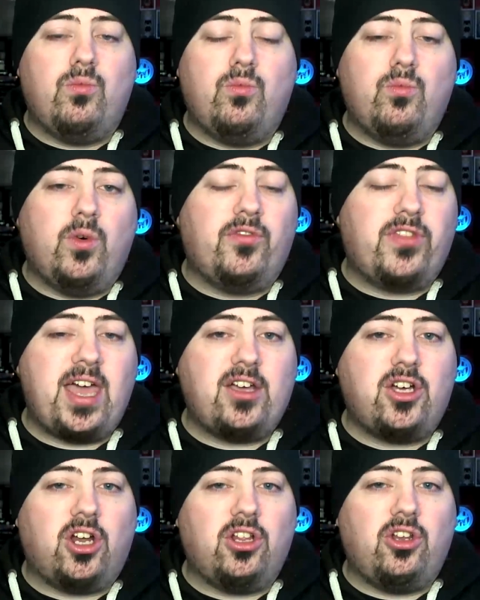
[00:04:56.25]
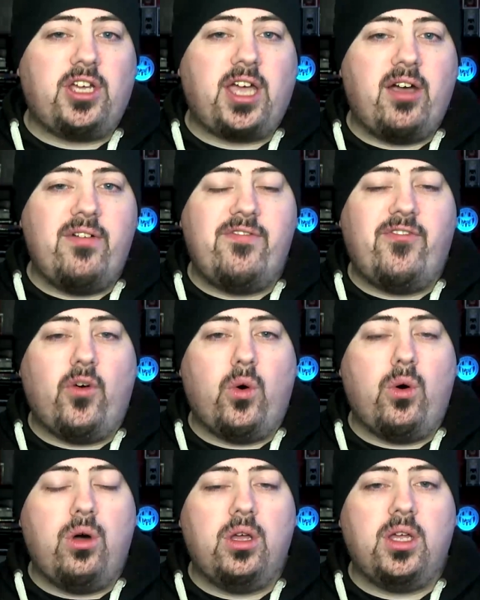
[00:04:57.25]
we've then got to look out
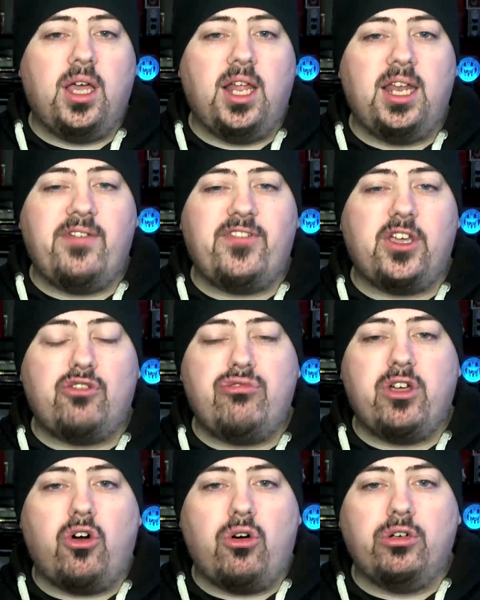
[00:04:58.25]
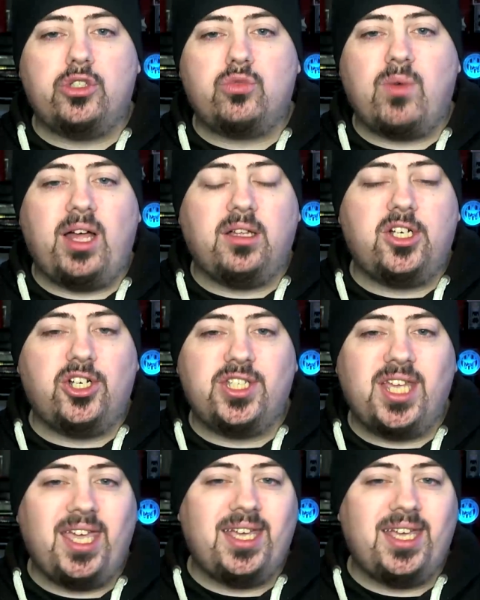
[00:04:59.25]
for Olivier Grignon as well, because he